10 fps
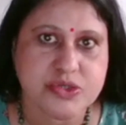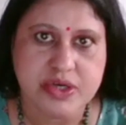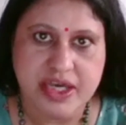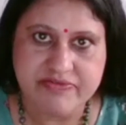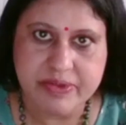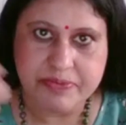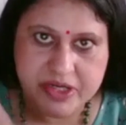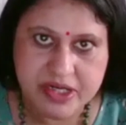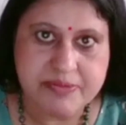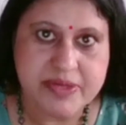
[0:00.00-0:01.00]
You have the
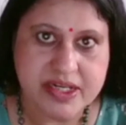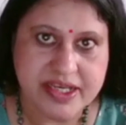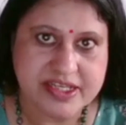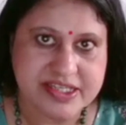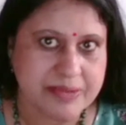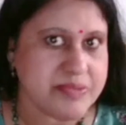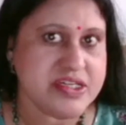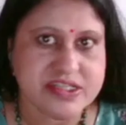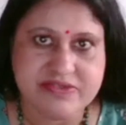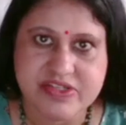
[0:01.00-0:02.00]
preliminary
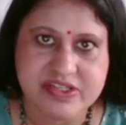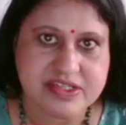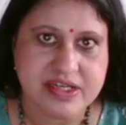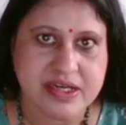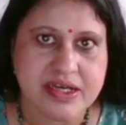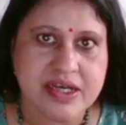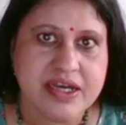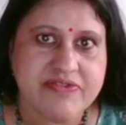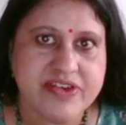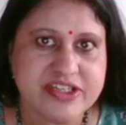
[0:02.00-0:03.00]
examination, which is the
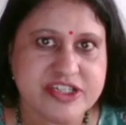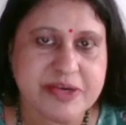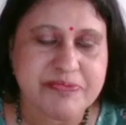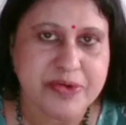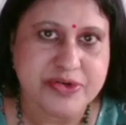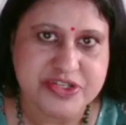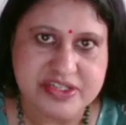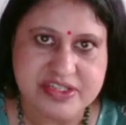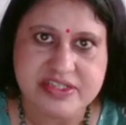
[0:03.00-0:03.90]
filtering process.